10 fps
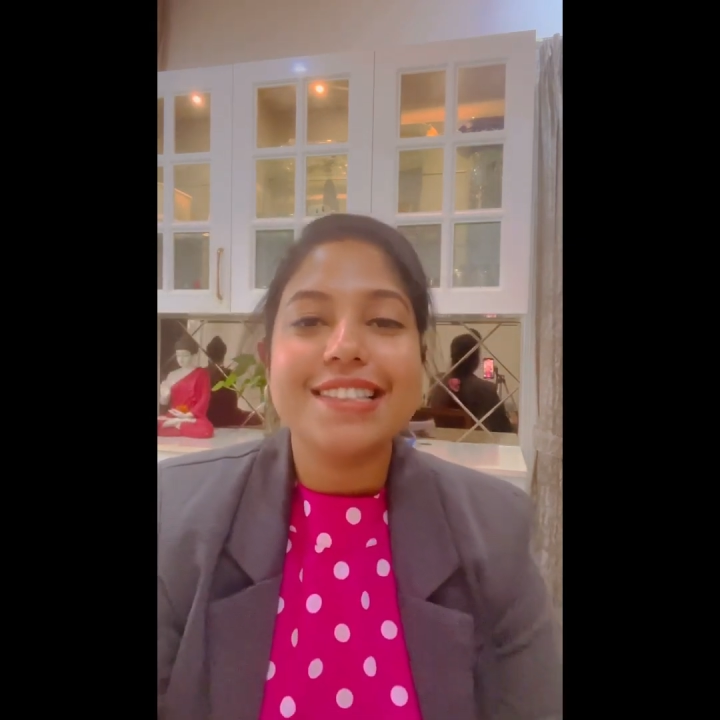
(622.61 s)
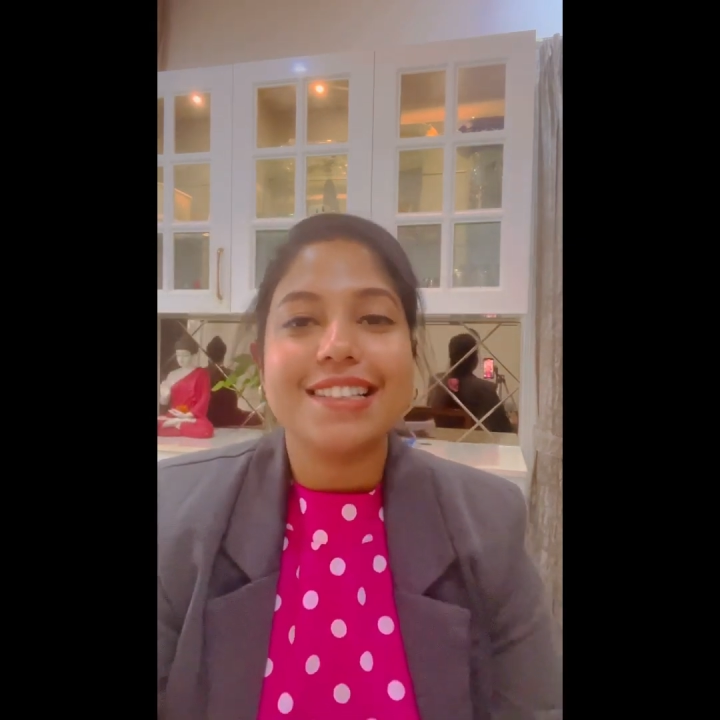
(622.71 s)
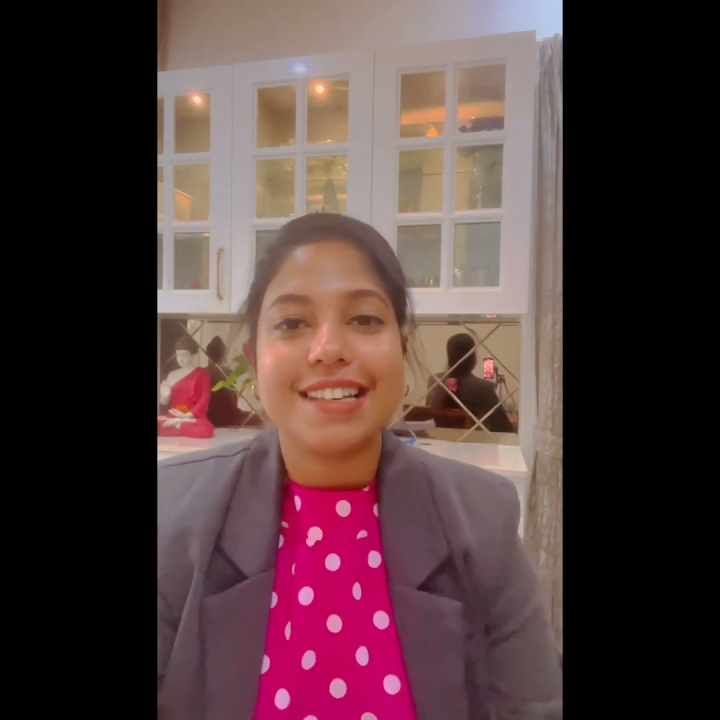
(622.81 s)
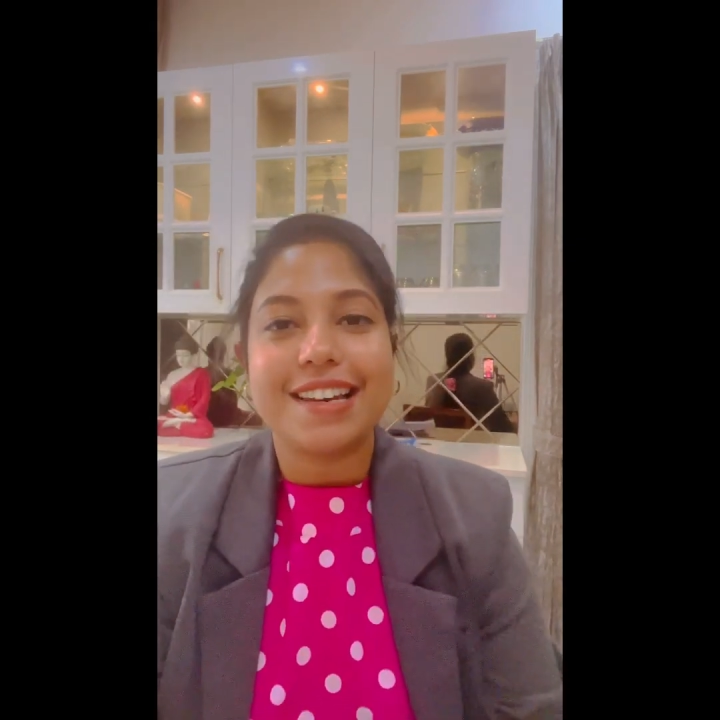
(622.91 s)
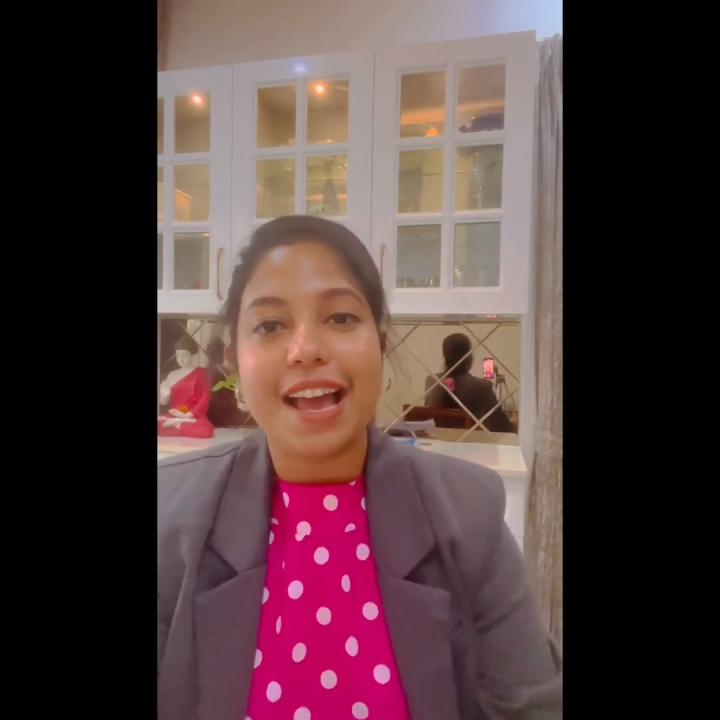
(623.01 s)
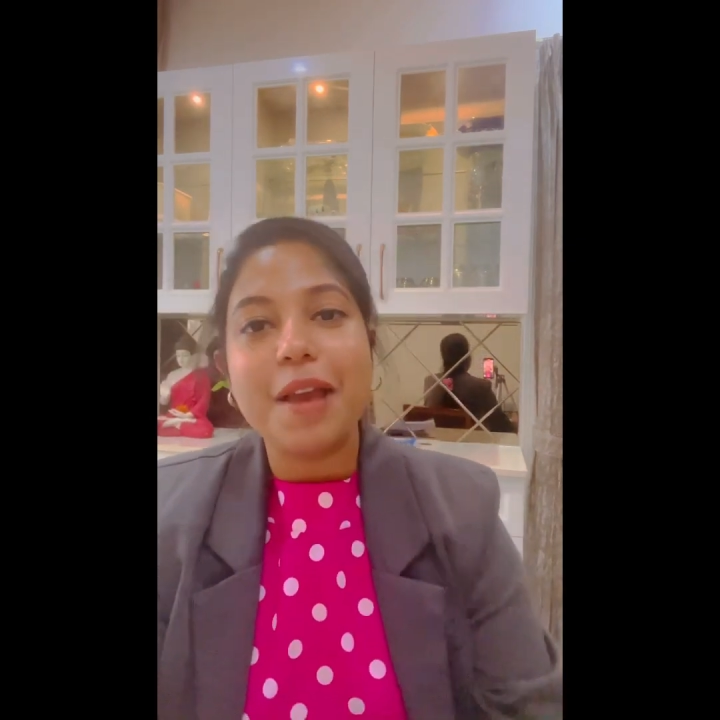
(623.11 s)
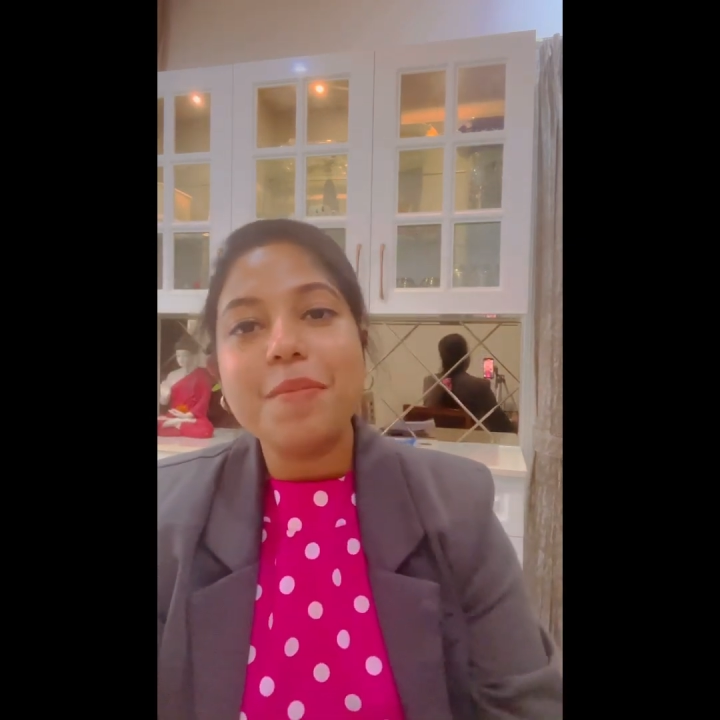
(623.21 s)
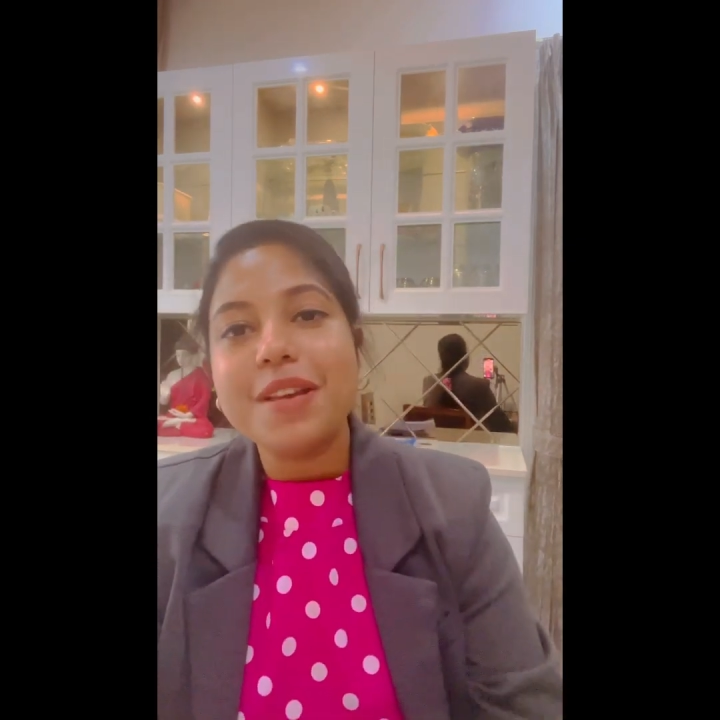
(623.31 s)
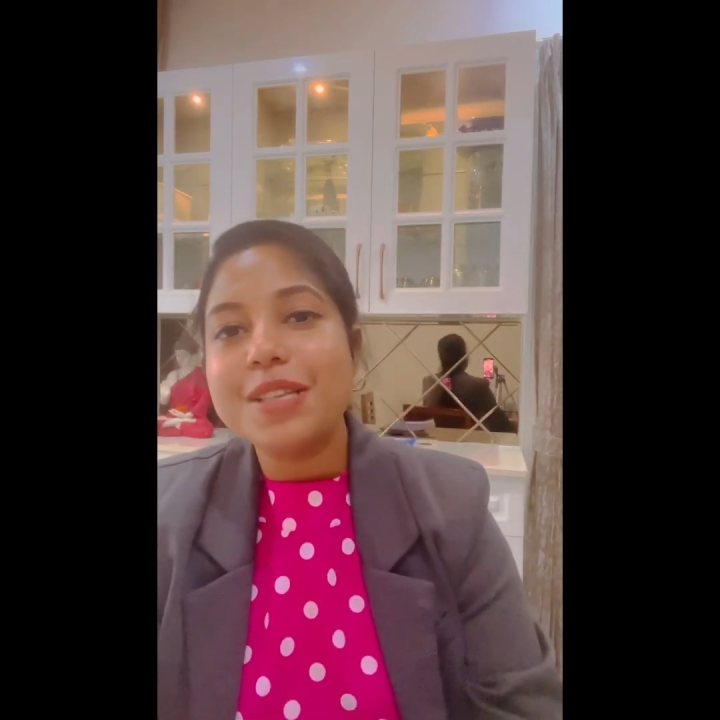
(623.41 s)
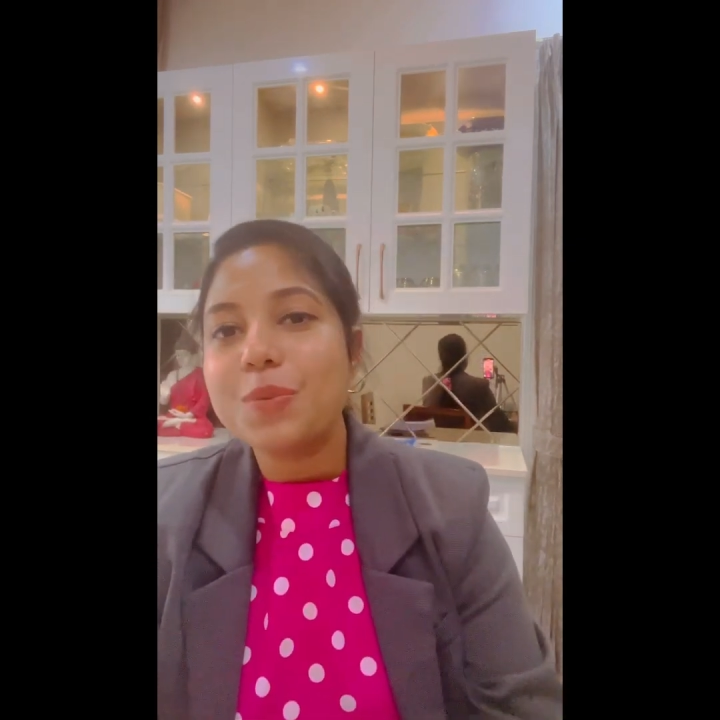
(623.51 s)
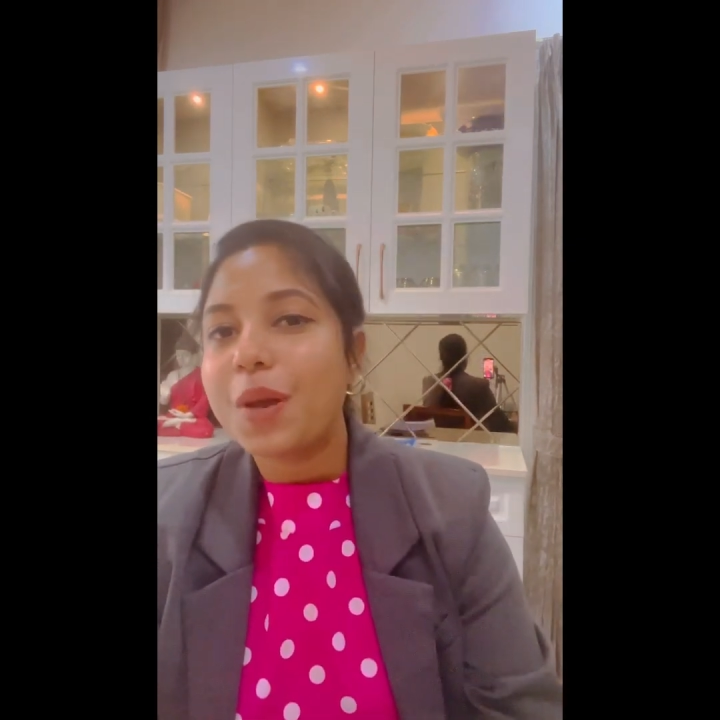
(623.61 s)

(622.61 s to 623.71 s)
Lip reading: The timings